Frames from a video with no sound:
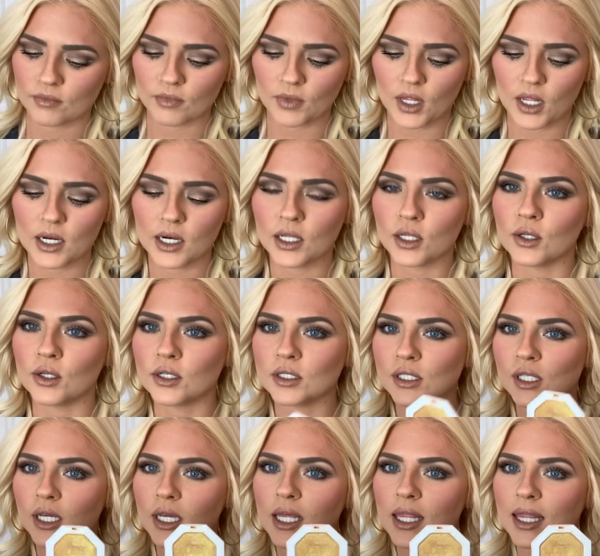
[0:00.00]
And it looks
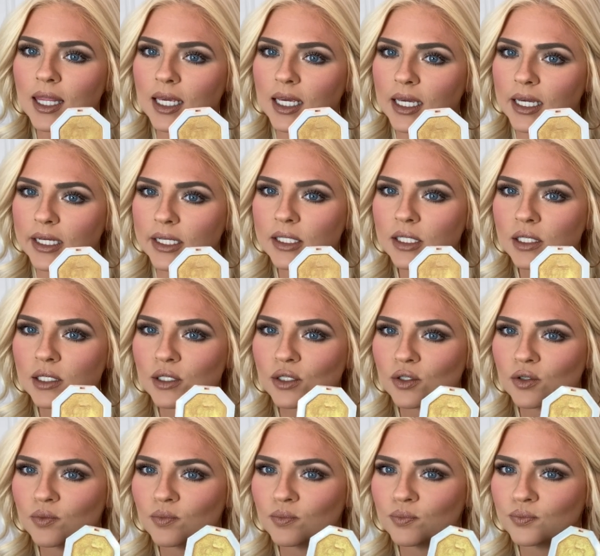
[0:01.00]
like
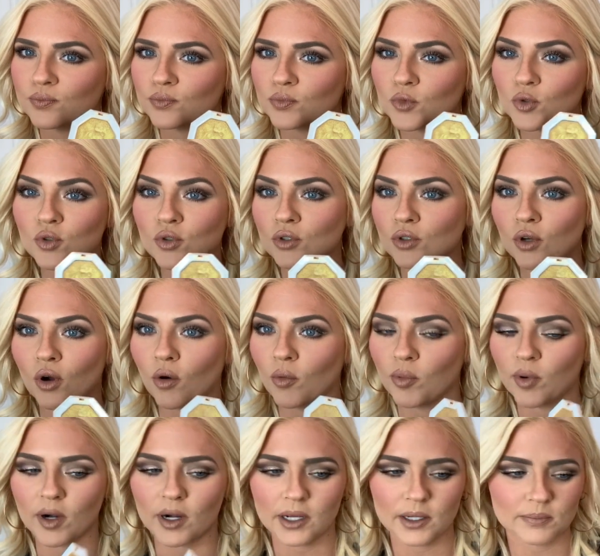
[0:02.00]
this. So
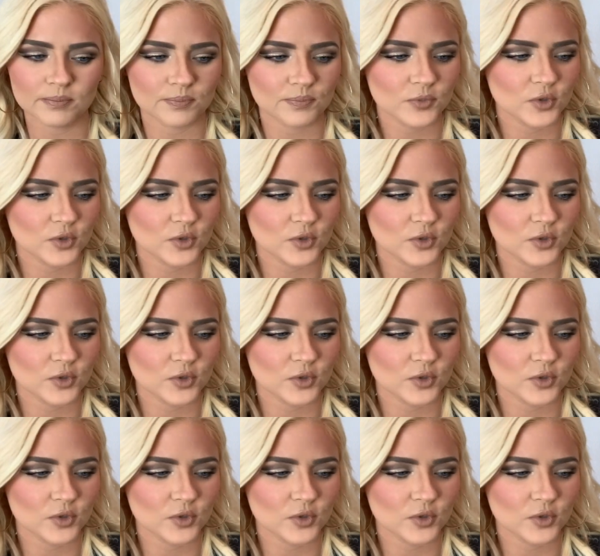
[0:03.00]
pretty.